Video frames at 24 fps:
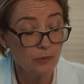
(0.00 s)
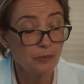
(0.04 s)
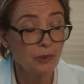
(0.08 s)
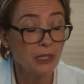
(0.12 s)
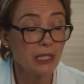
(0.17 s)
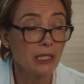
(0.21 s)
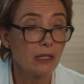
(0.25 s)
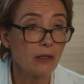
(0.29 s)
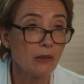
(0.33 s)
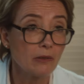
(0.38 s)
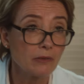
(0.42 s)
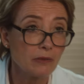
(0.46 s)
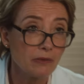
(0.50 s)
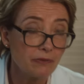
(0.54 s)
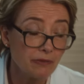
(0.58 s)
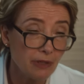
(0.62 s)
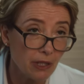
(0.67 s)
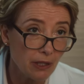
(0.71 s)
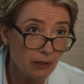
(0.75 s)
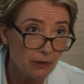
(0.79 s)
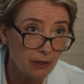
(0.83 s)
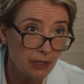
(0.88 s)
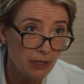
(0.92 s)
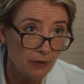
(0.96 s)
bring along the
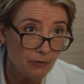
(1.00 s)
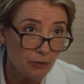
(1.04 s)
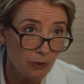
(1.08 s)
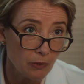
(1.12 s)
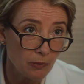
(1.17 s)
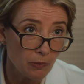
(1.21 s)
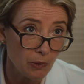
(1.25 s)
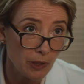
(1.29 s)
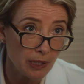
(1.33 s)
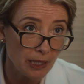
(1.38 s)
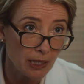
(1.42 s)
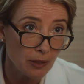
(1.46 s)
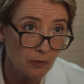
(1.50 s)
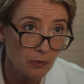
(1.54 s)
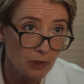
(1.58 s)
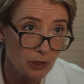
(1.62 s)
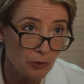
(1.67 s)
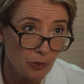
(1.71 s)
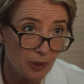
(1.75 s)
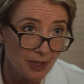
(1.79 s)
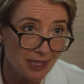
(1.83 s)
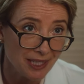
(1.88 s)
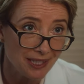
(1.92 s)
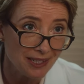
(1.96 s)
father if you can work out
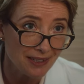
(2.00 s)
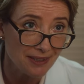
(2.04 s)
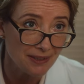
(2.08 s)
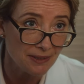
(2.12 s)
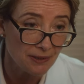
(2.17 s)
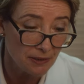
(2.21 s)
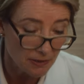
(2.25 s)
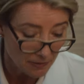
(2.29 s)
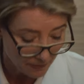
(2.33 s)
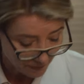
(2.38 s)
which one he is.